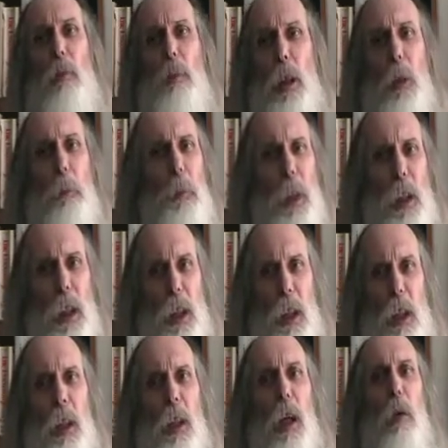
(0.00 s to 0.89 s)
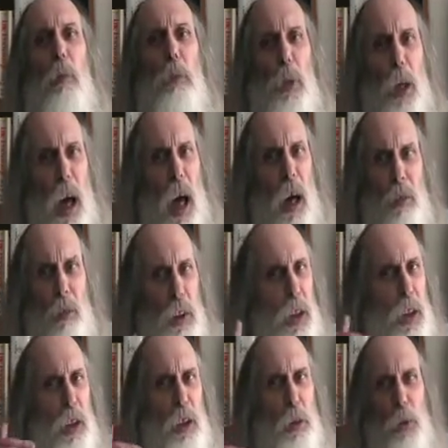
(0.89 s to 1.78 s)
BP
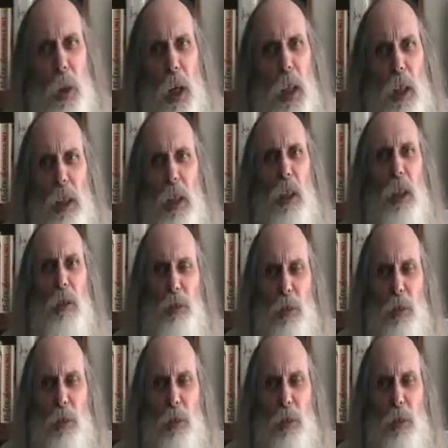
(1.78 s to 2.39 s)
profited greatly